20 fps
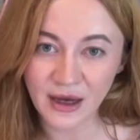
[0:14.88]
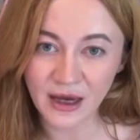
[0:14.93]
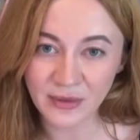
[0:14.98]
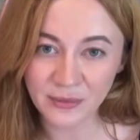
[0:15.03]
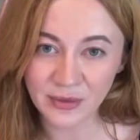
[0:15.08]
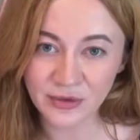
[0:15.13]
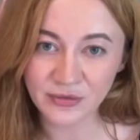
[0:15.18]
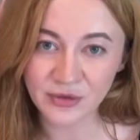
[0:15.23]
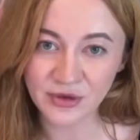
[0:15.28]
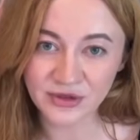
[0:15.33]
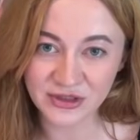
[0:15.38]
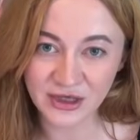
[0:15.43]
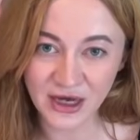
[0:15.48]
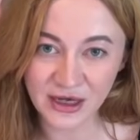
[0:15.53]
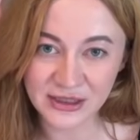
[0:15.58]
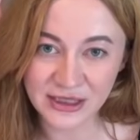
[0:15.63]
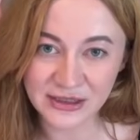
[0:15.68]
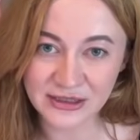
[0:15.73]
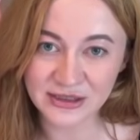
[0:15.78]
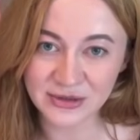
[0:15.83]
Before
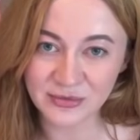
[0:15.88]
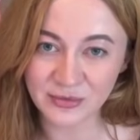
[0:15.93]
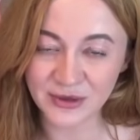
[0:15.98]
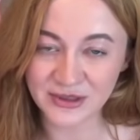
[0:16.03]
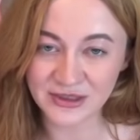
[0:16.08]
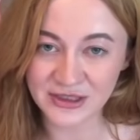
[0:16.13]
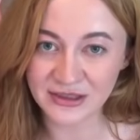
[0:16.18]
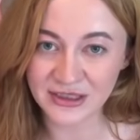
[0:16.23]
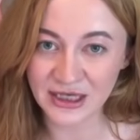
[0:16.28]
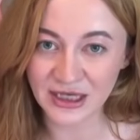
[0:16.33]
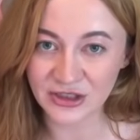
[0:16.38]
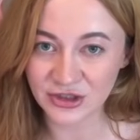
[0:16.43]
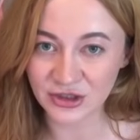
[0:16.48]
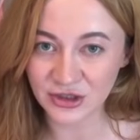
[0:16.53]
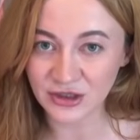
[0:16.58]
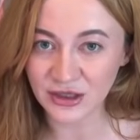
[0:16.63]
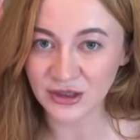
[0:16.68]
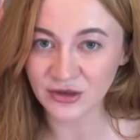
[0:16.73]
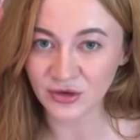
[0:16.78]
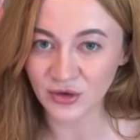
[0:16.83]
starting this
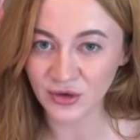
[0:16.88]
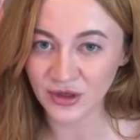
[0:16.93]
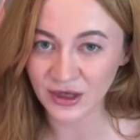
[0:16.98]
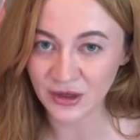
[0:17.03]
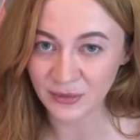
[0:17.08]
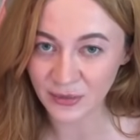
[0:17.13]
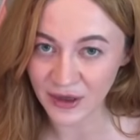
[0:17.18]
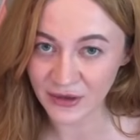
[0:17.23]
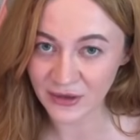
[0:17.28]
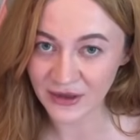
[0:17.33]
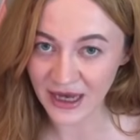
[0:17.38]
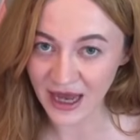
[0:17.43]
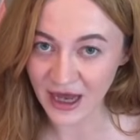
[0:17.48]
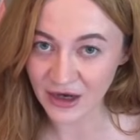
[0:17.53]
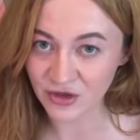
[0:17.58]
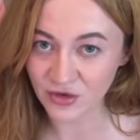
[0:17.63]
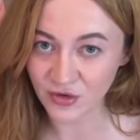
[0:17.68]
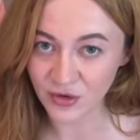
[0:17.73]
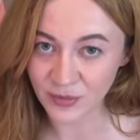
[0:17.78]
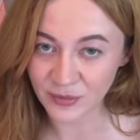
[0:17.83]
presentation and talking about the
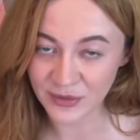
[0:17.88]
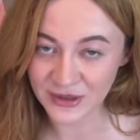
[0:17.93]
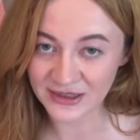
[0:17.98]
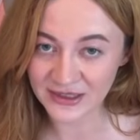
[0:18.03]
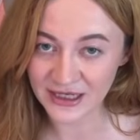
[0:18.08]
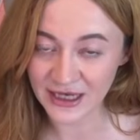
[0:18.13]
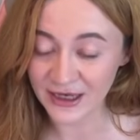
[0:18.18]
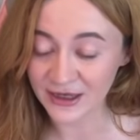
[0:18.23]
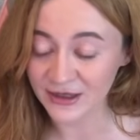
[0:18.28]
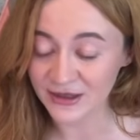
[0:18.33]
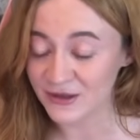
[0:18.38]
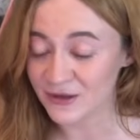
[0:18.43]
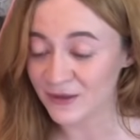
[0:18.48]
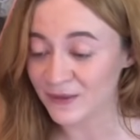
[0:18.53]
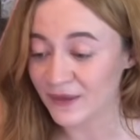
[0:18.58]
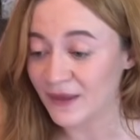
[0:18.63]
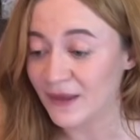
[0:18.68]
actual mistakes,